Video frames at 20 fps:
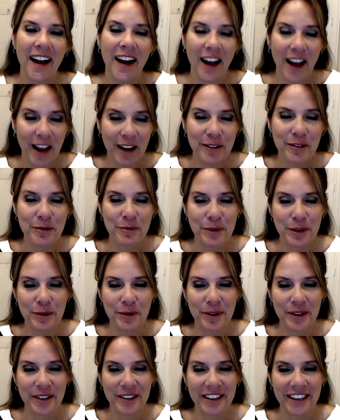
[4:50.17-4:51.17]
I would be
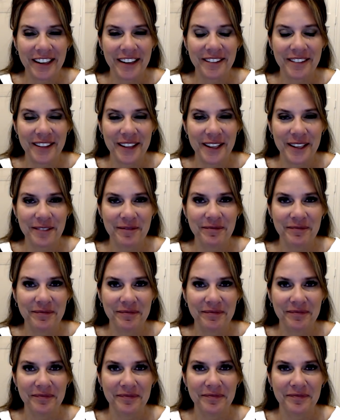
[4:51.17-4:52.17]
wary of them
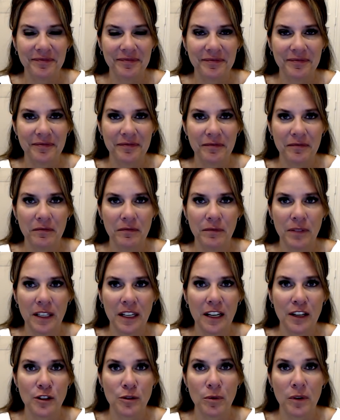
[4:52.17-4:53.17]

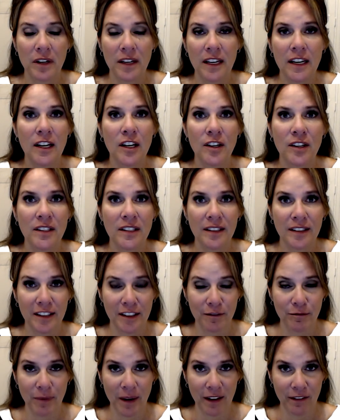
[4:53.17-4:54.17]
because we're here to
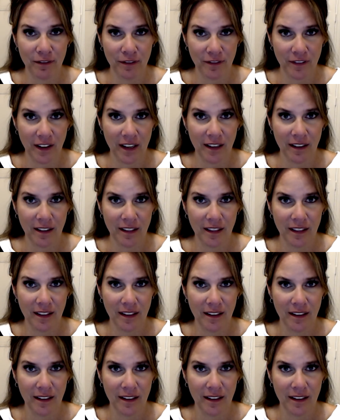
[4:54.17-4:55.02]
live by faith.